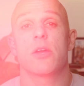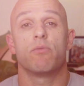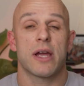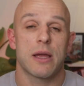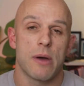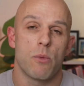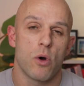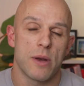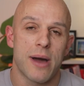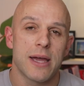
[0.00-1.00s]
can recommend
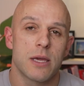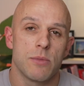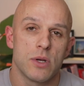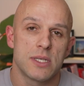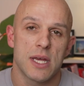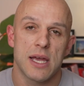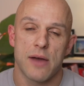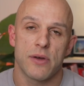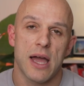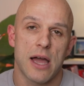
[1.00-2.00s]
one in my community. I
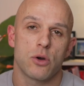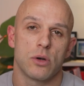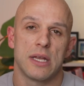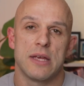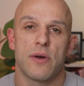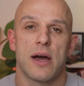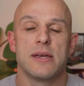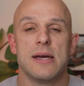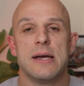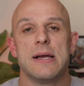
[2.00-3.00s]
have a guy called Levi.
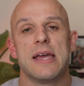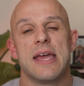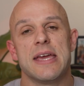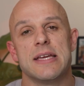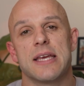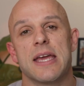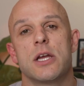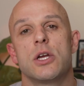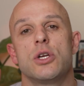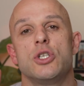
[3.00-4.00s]
He is a
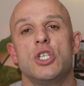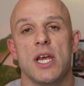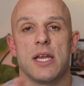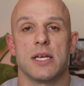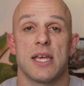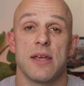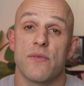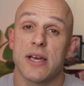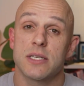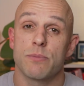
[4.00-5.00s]
genius. He
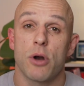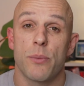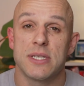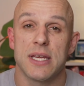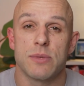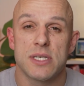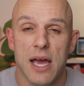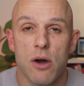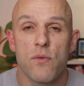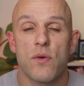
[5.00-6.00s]
invests in property
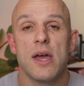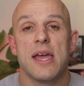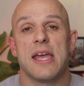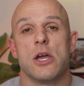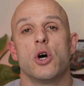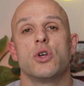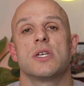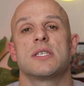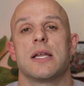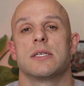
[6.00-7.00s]
himself. He
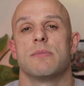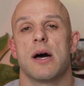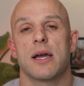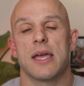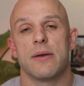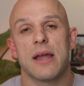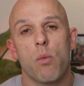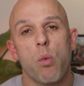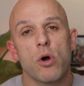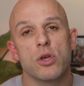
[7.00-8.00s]
understands the market. Now,
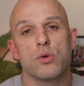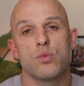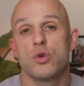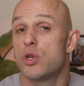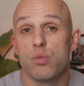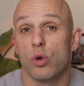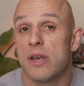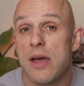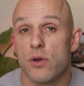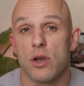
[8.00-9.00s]
what you will
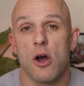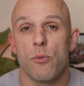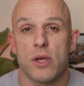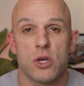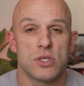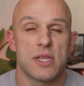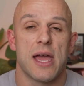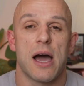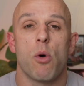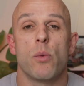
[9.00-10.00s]
never know, because
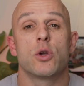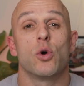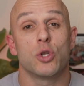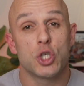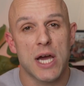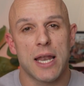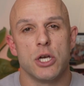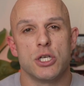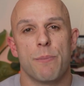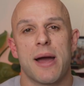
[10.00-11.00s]
they are what we call
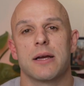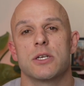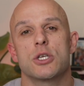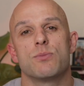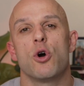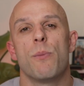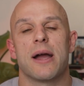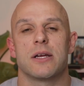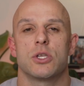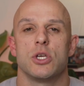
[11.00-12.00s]
challenger banks, small
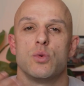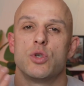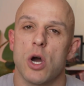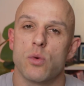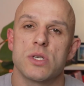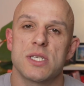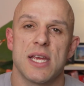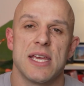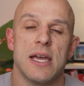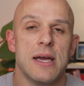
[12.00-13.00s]
banks that you don't
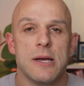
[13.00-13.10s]
see